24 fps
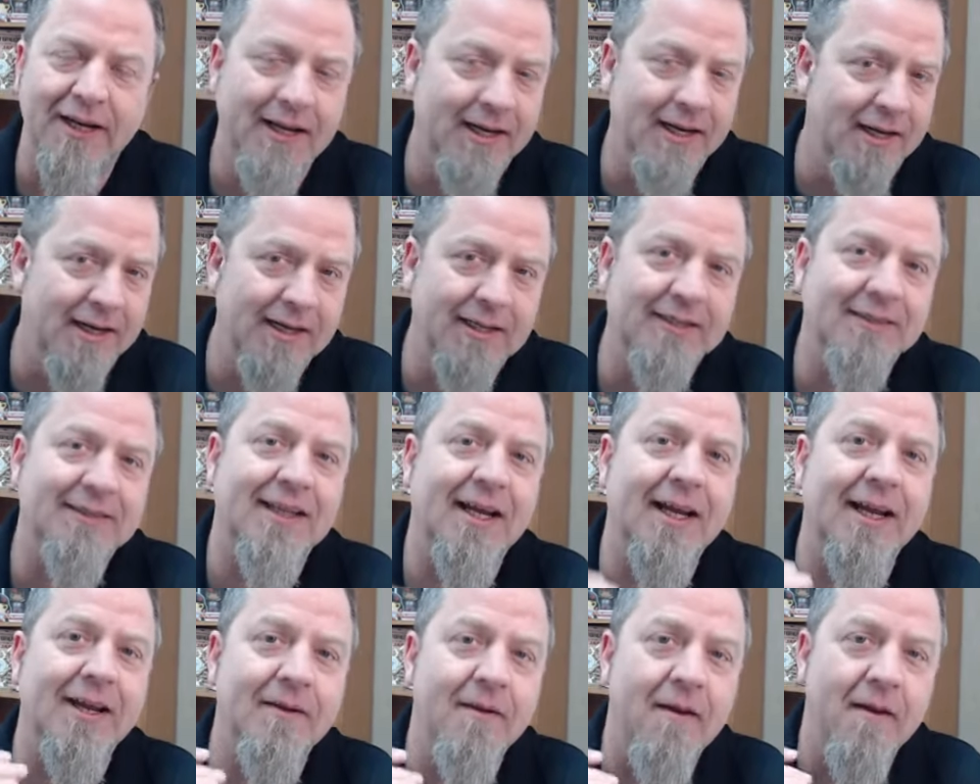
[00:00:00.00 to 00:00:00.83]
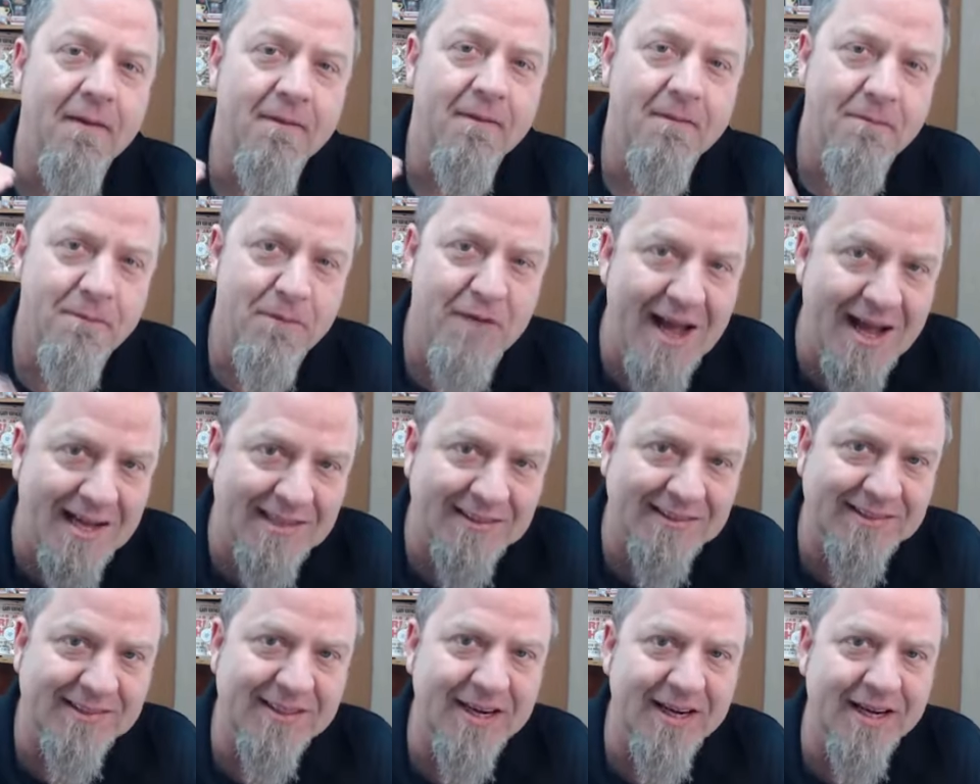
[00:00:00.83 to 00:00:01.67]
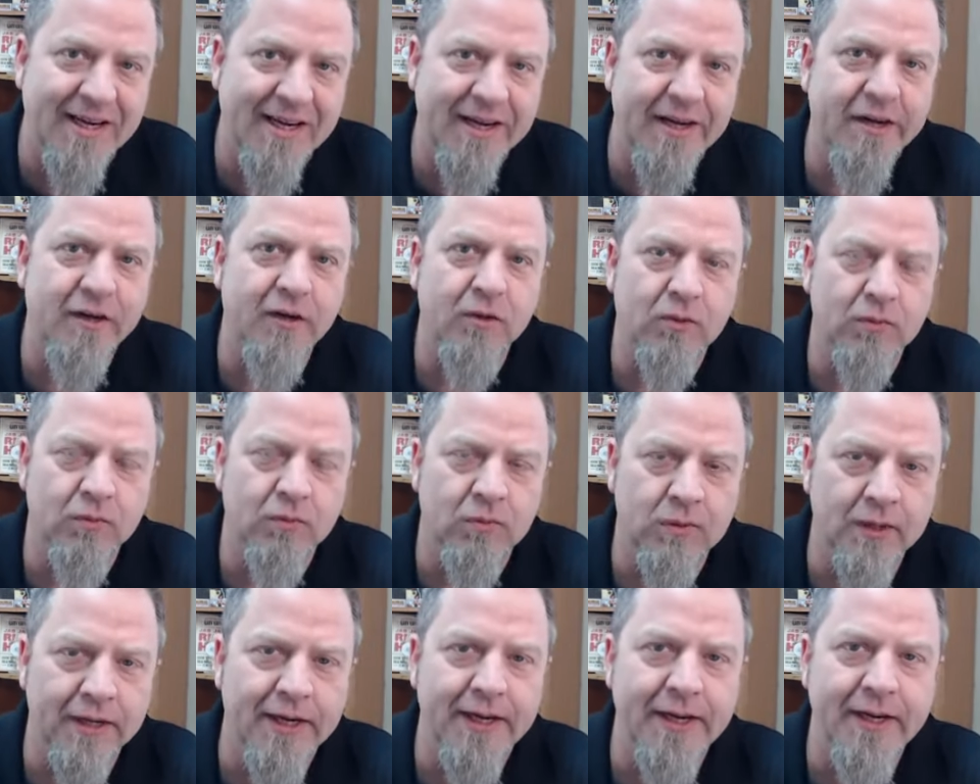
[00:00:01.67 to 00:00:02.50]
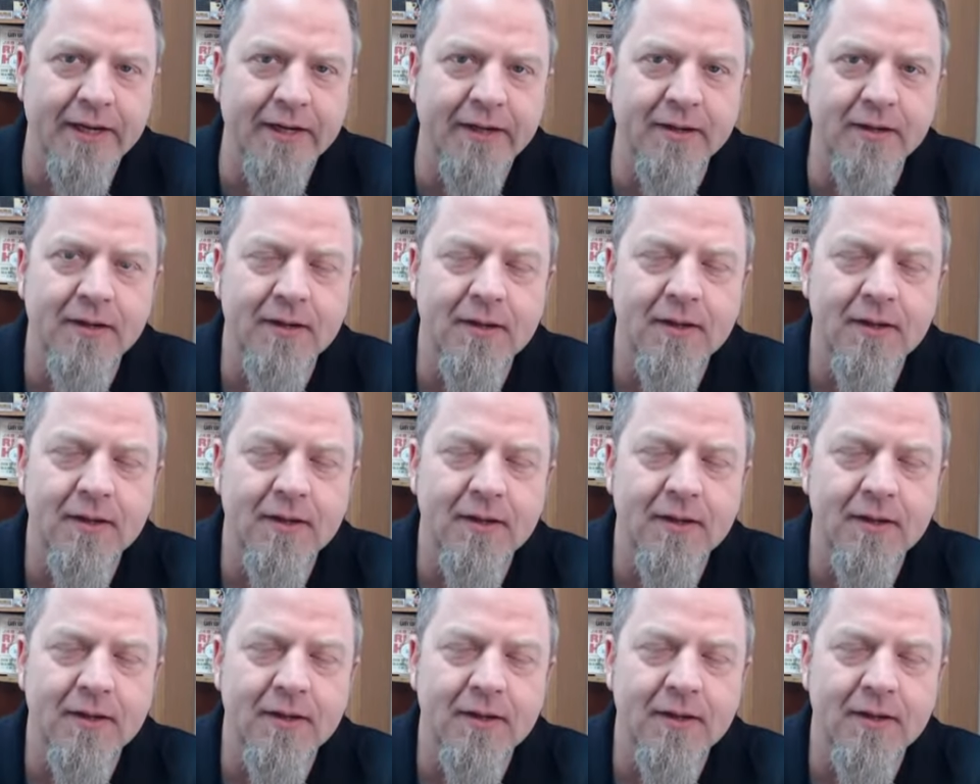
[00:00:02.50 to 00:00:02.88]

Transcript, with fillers: And it is a fascinating read.